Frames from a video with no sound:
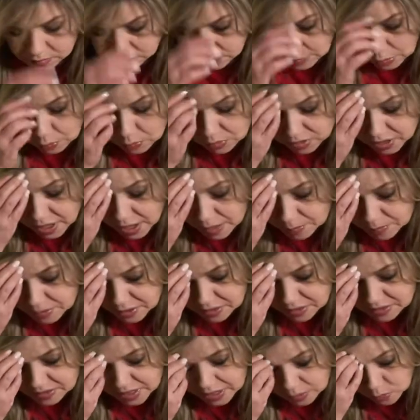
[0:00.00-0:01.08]
Oh yeah,
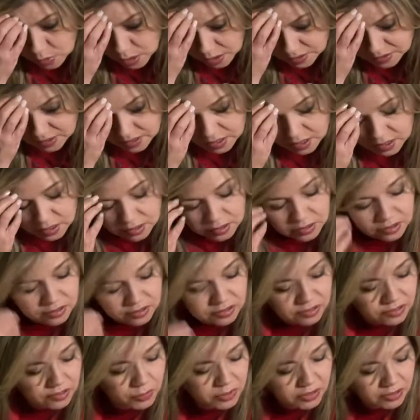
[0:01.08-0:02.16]
because Eight of Wands. So
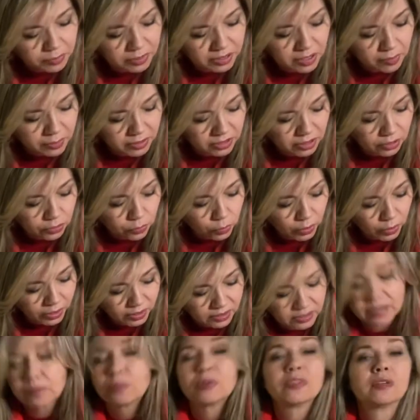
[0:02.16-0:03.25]
someone's going to be coming in
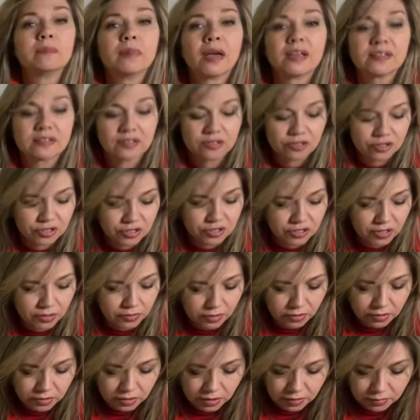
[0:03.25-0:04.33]
quickly with a message. So
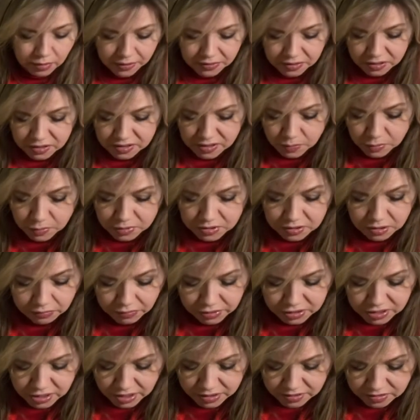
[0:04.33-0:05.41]
I think someone's going to
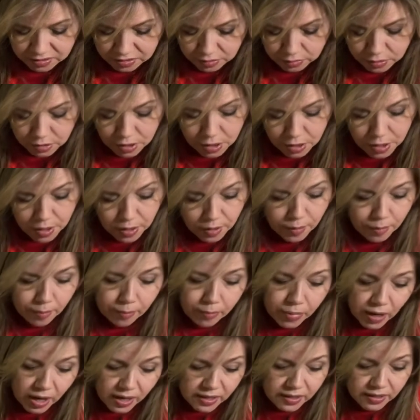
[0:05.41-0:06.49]
reach out to you,
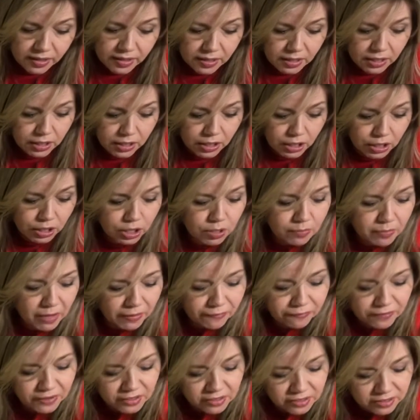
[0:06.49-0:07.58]
but you may
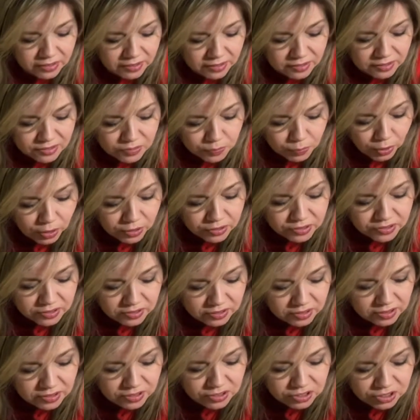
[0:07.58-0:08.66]
feel that this person
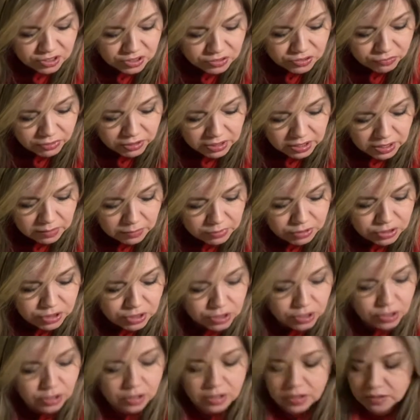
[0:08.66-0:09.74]
is just really
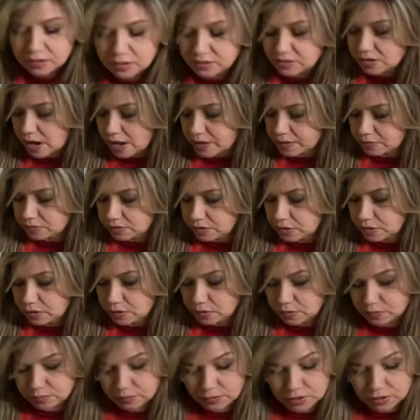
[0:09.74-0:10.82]
immature. So I don't
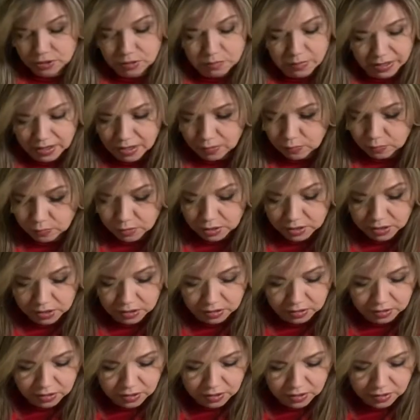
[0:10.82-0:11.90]
know, you may not want to,
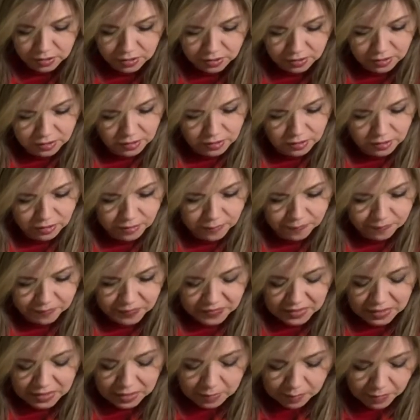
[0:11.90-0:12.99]

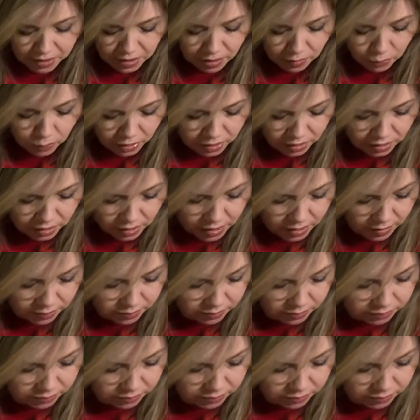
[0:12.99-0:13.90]
you may not want to